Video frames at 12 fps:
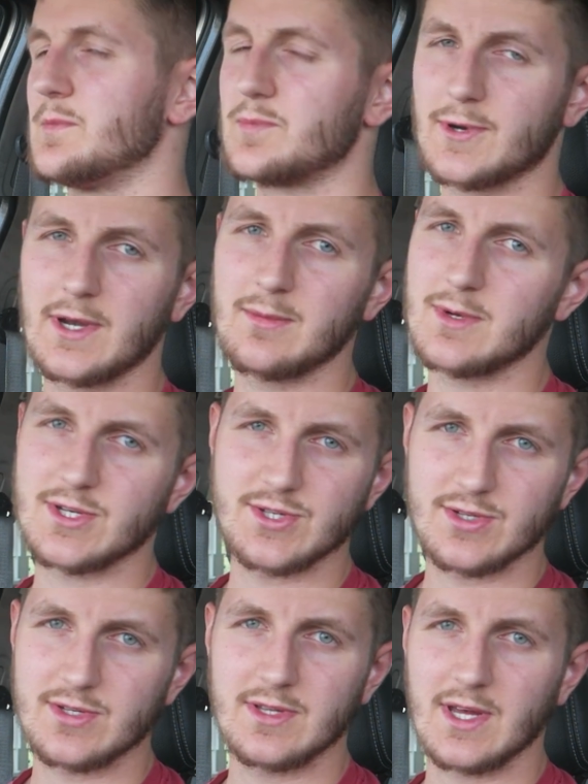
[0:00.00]
pretty
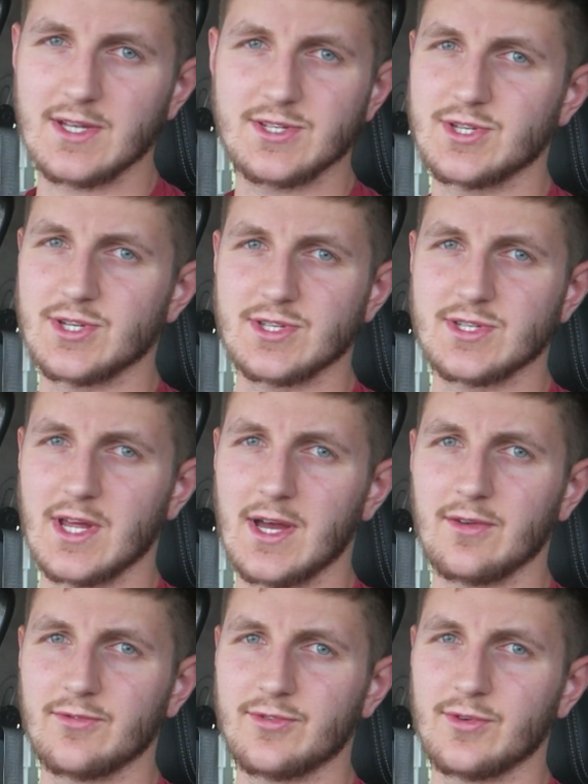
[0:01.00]
much that's just
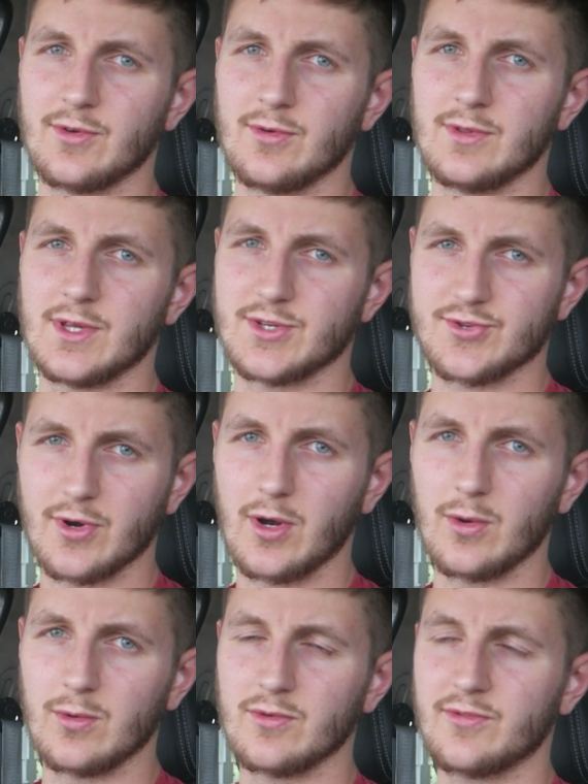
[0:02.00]
down to the
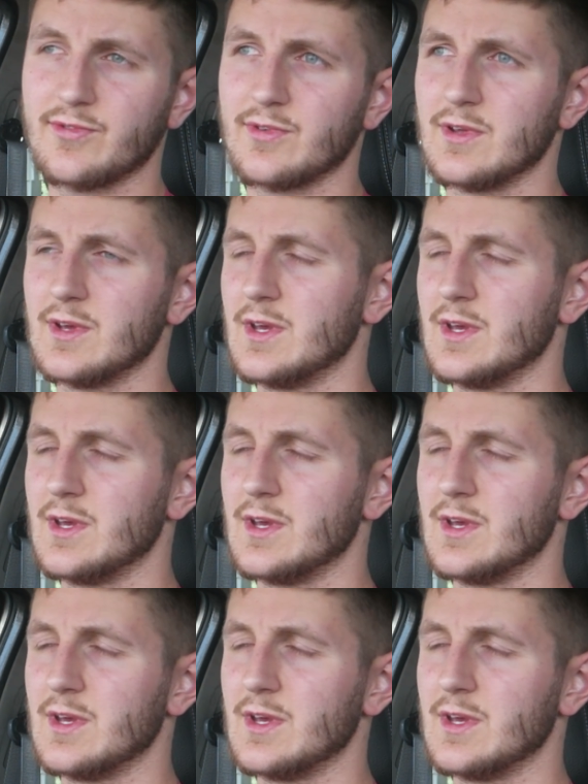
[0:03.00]
trolls.